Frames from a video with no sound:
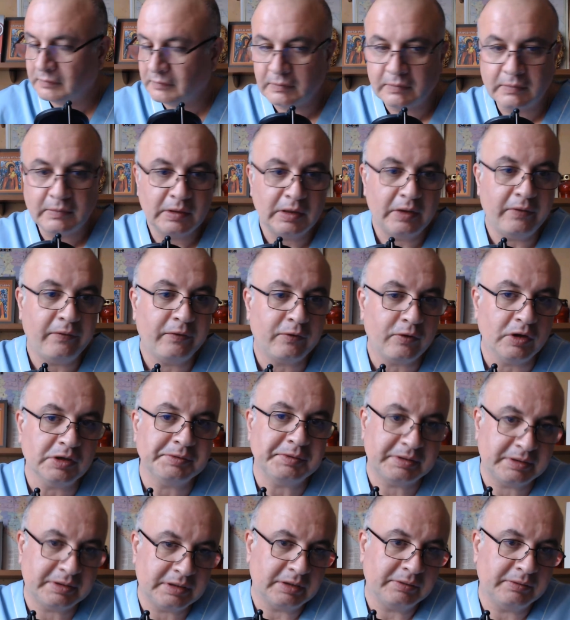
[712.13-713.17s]
of
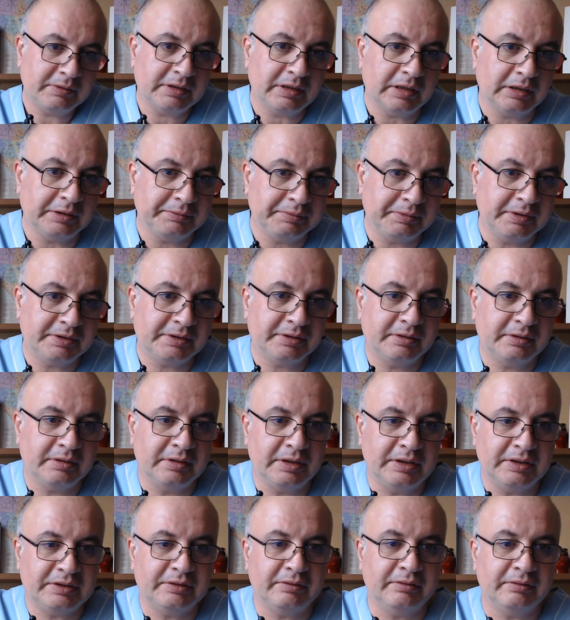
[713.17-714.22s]
course we start with
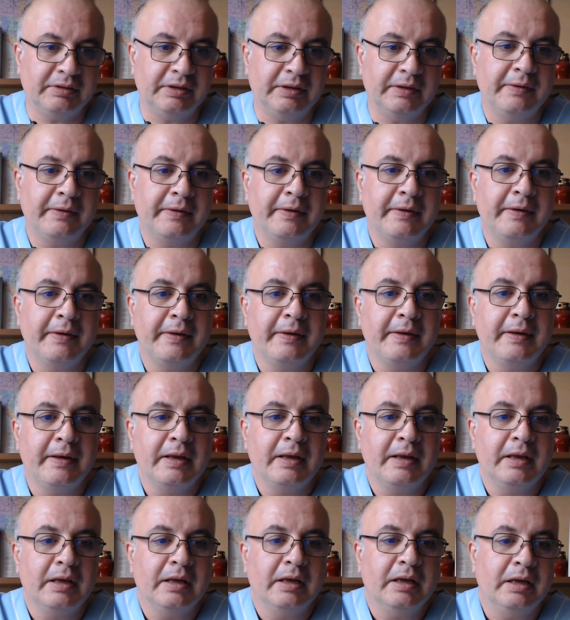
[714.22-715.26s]
history.
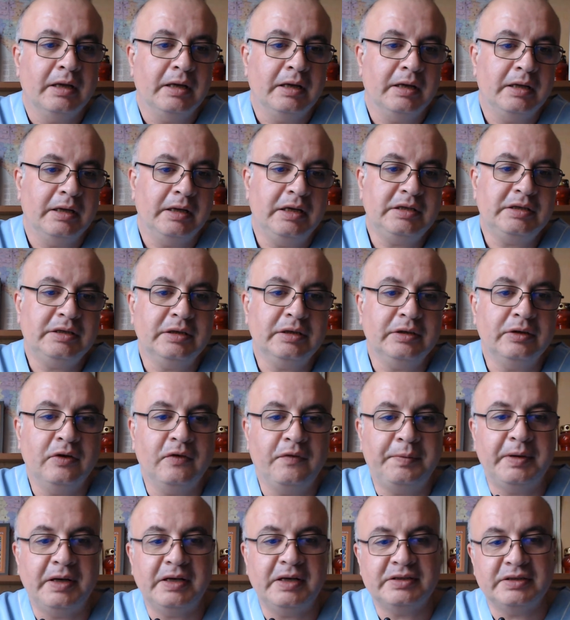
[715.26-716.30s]
History of
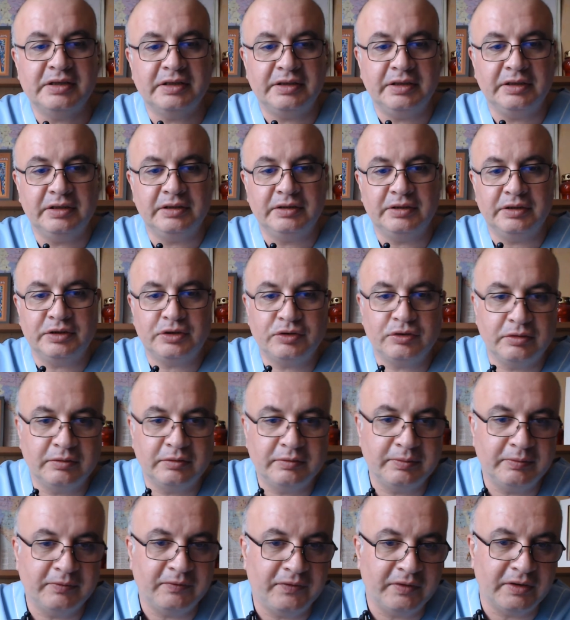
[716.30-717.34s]
present illness should
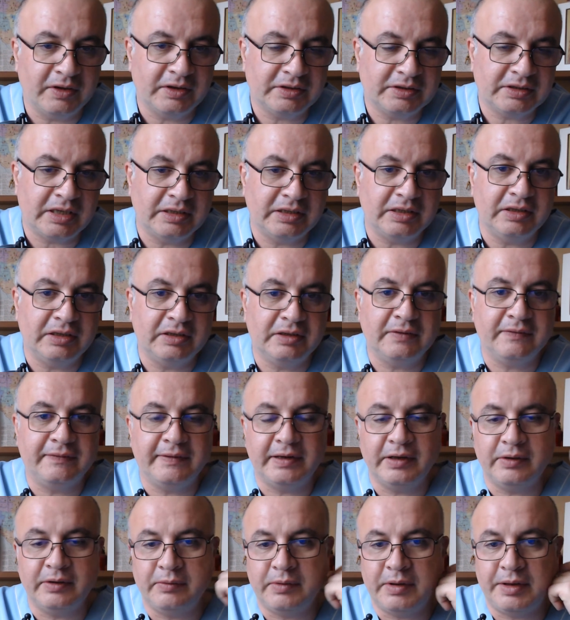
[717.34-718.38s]
first
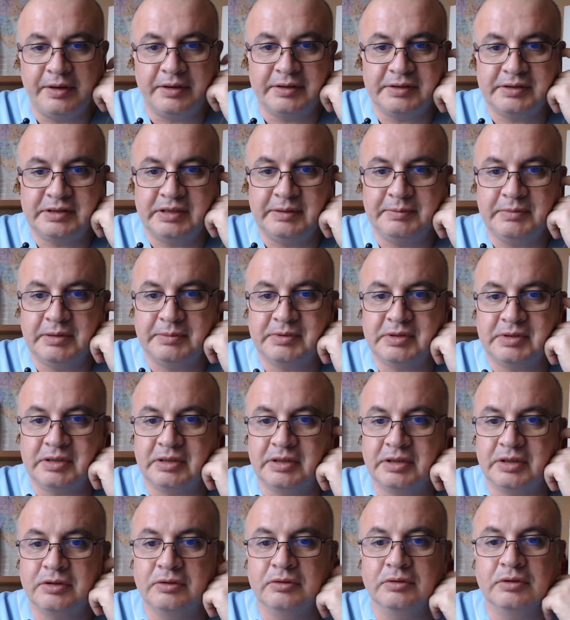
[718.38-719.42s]
identify whether symptoms are
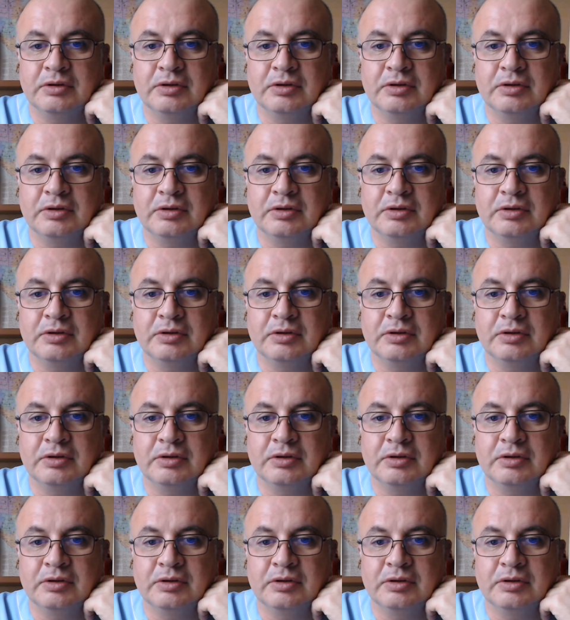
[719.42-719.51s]
acute or